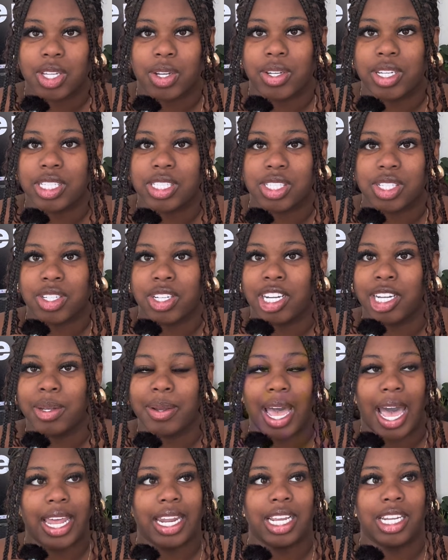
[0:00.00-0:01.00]
on Instagram.
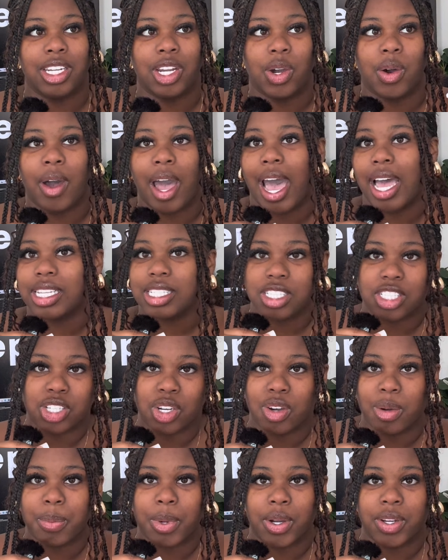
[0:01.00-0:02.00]
I didn't know how to
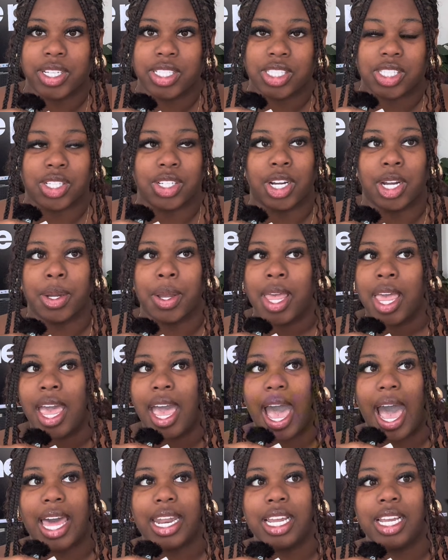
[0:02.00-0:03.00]
show up on Instagram.
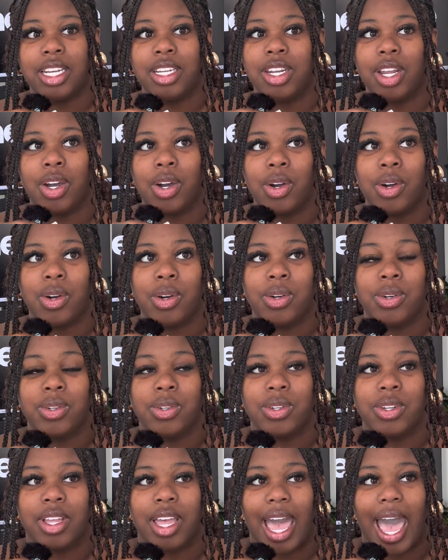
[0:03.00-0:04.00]
I didn't
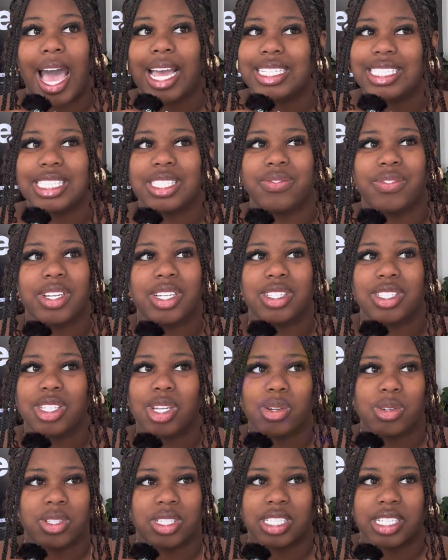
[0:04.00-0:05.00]
know. I just felt
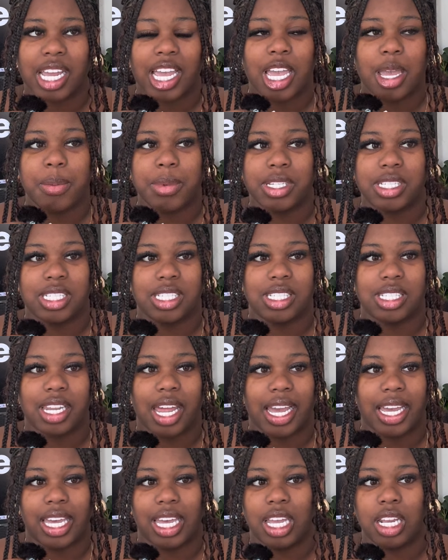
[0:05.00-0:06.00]
so shame and just
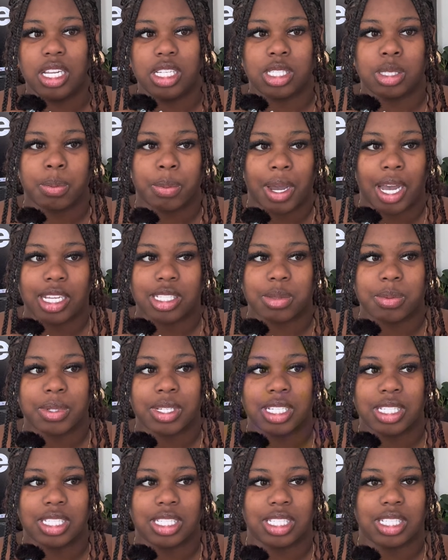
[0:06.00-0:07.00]
like in this box
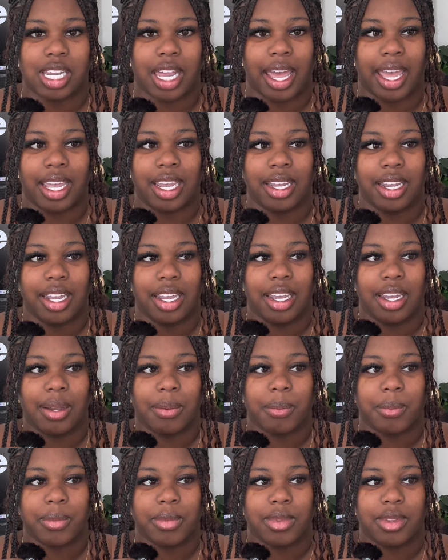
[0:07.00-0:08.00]
because it's like
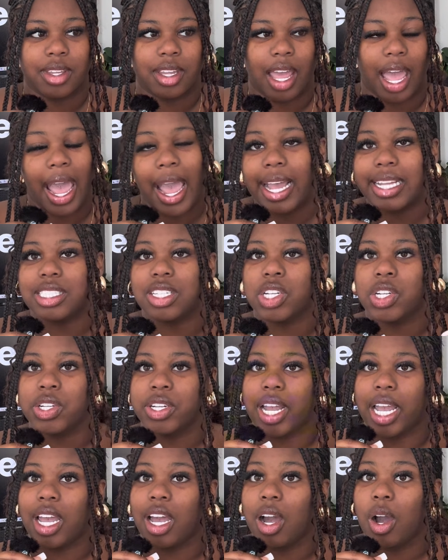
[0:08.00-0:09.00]
I had to
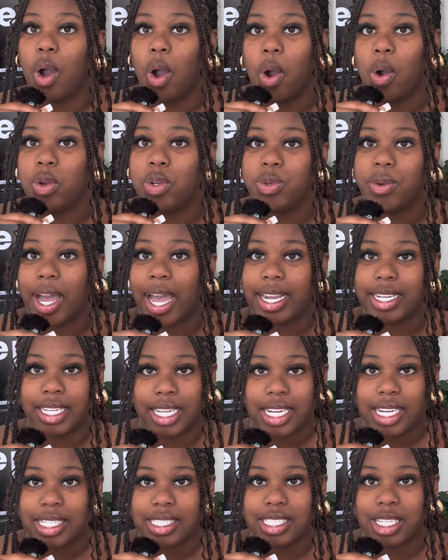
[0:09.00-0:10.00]
create a whole new
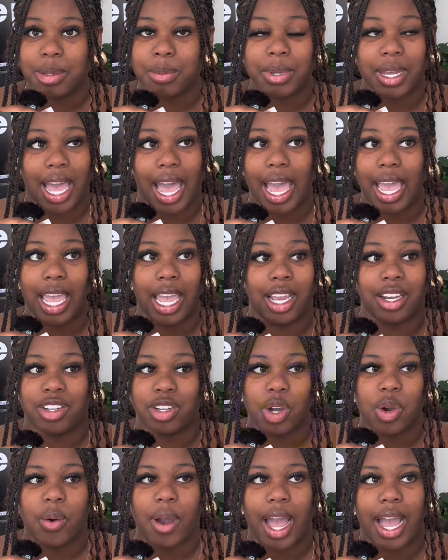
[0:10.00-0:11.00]
identity, but I had
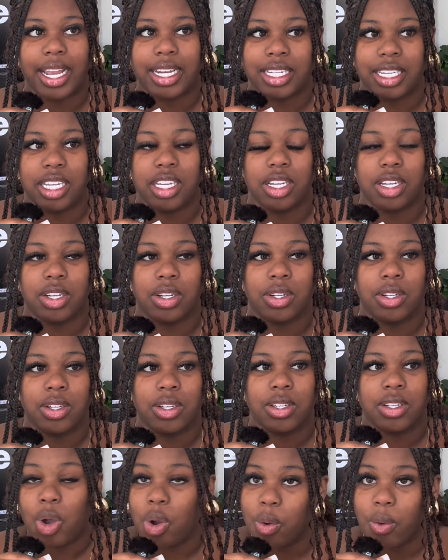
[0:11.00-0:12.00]
no idea
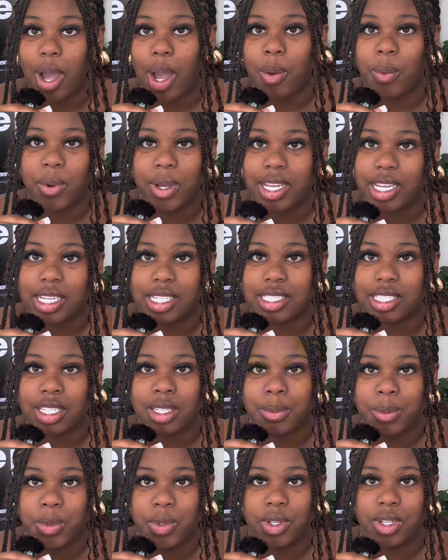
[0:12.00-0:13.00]
who I was
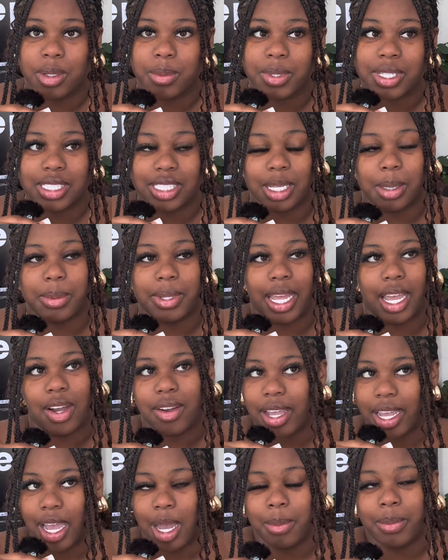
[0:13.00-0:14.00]
anymore because I'm like,
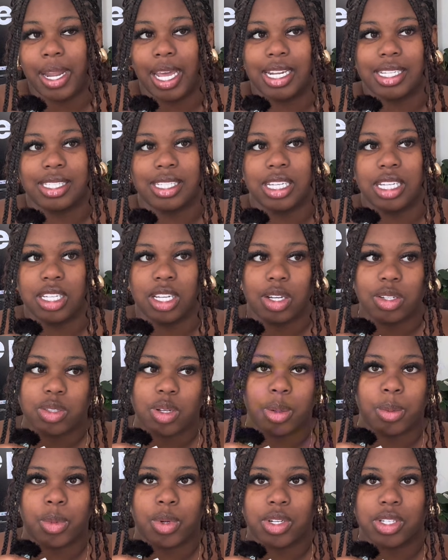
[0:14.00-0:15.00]
okay, I'm not a CEO
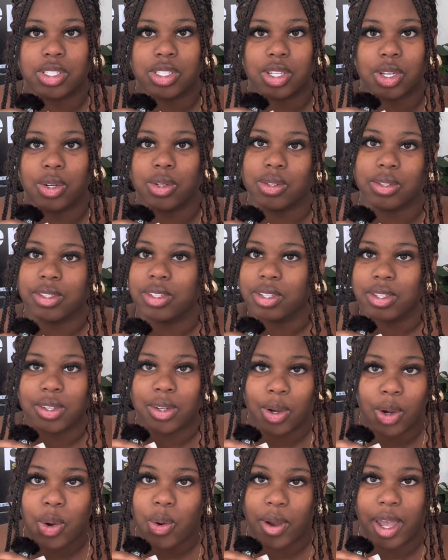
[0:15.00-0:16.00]
no more. So
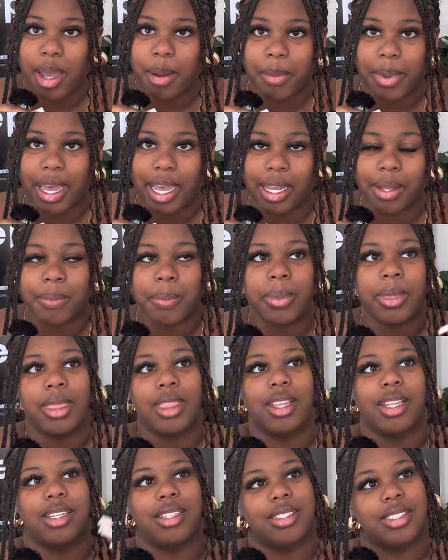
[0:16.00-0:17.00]
who am I?
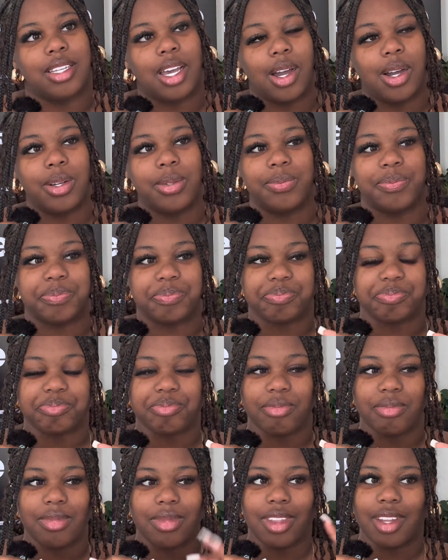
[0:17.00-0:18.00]
So
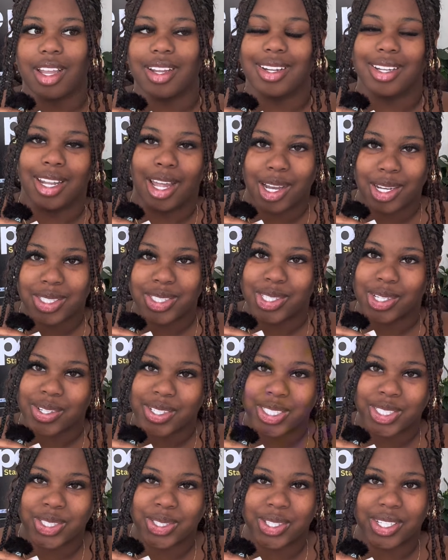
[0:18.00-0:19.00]
long story
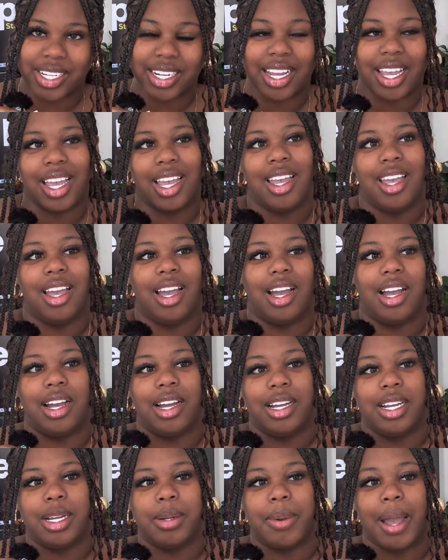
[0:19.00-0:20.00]
short,
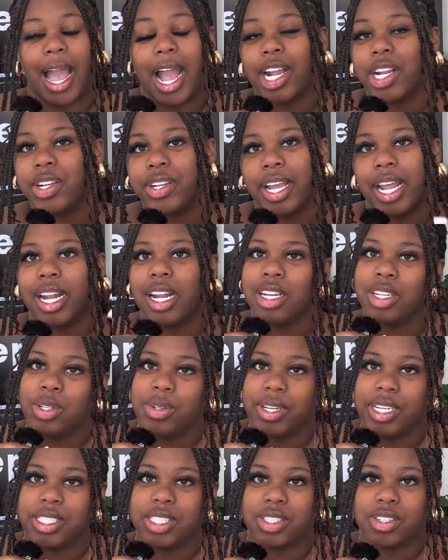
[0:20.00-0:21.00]
I created a new
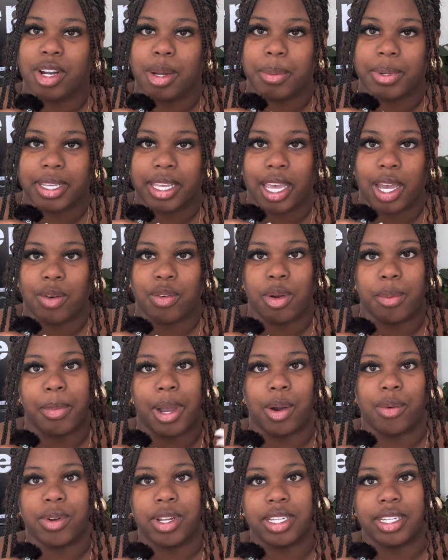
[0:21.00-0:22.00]
Instagram account with
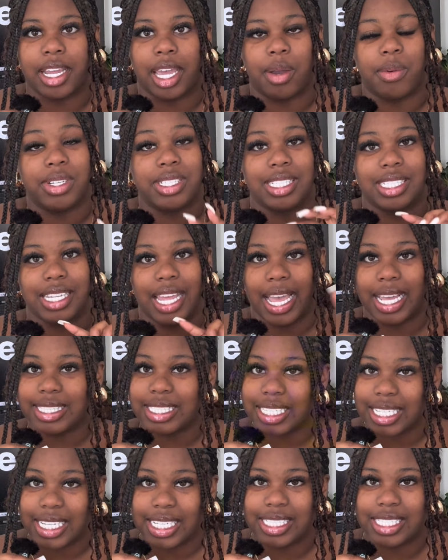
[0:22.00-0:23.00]
my real name, which is at
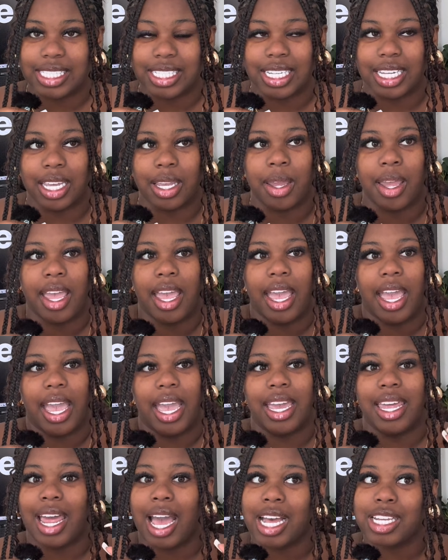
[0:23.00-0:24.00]
Takislin,
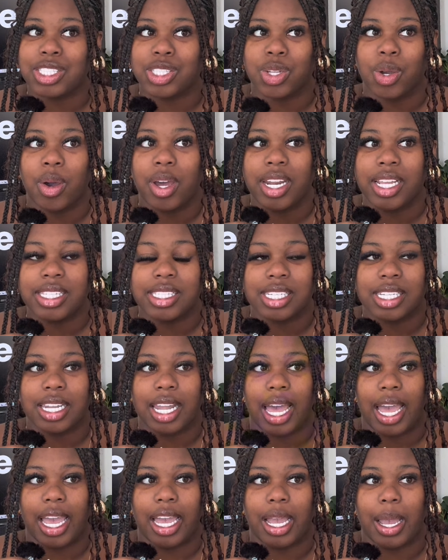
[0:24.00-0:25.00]
and I started to
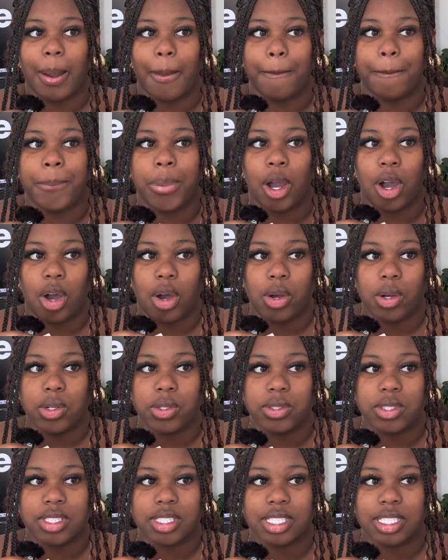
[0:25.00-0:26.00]
like
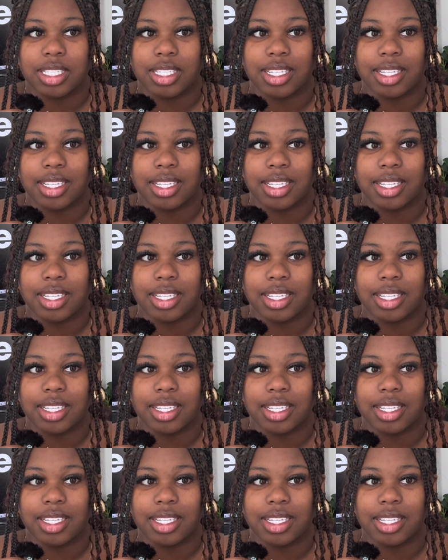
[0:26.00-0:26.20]
post